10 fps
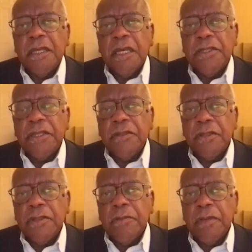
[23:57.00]

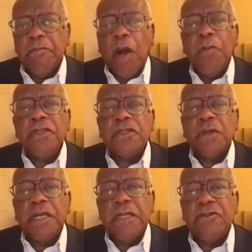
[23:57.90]
the bombers
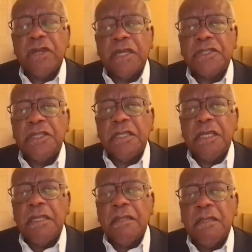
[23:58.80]
were interested
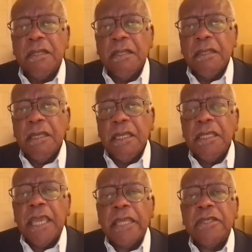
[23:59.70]
in
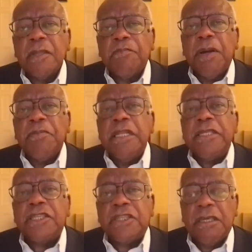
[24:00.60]
getting the
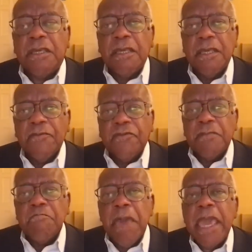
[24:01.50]
publicity for
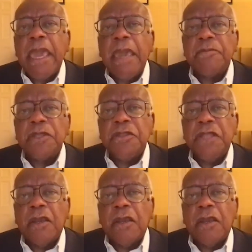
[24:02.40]
the mayhem that they